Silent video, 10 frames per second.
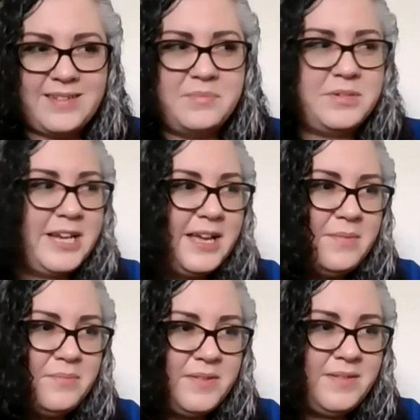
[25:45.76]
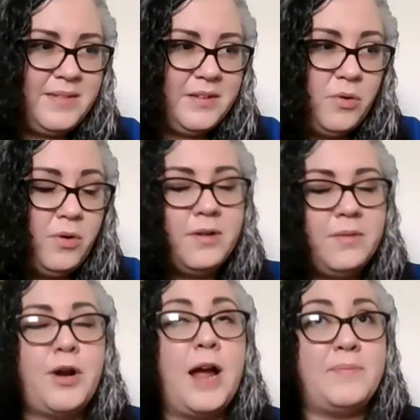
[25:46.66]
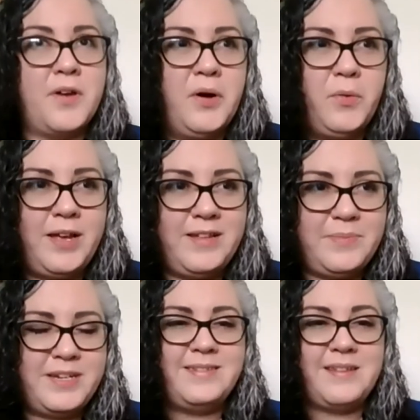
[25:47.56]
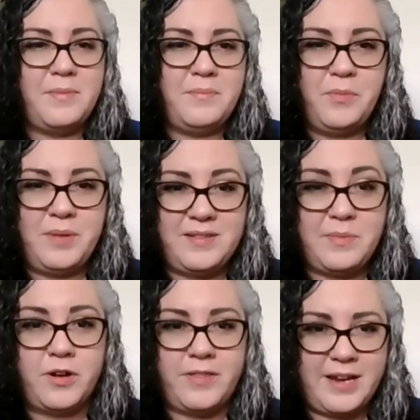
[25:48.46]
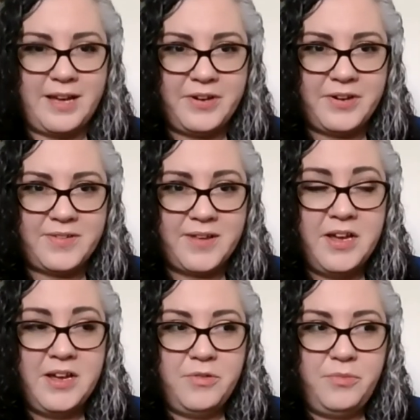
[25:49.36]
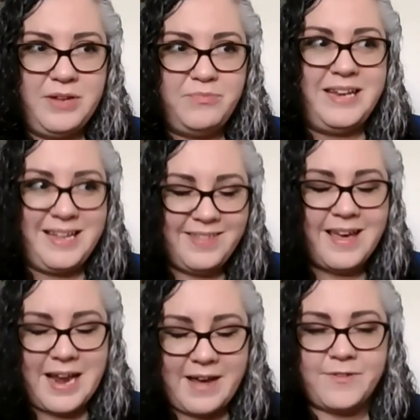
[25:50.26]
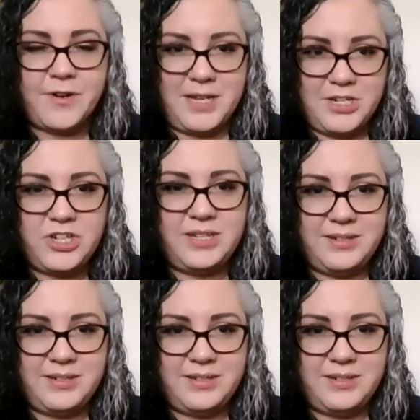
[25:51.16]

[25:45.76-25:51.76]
sometimes, or perhaps always, but in some moments more than others, we need that affirmation.